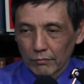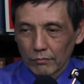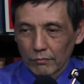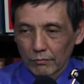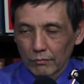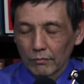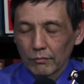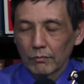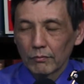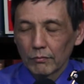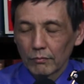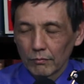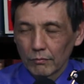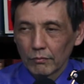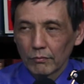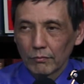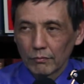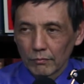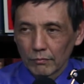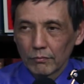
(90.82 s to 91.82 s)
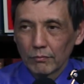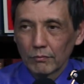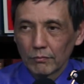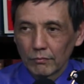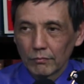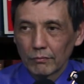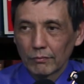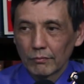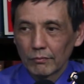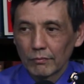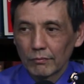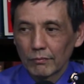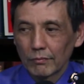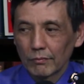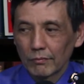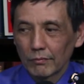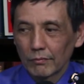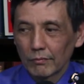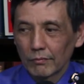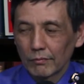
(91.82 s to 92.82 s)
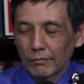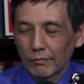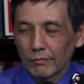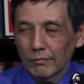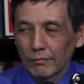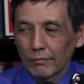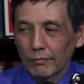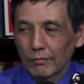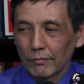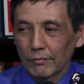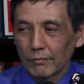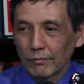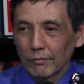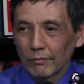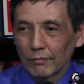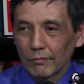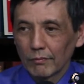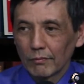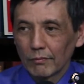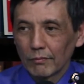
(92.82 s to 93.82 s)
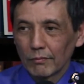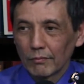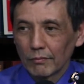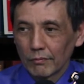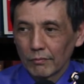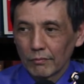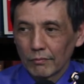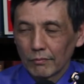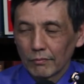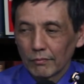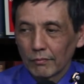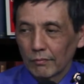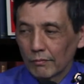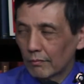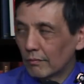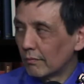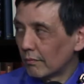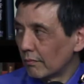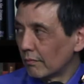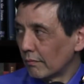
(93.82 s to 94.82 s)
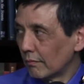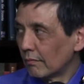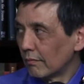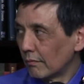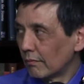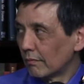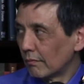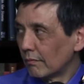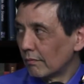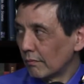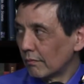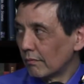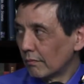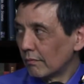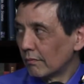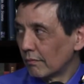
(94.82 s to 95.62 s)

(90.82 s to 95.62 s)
This person isn't speaking.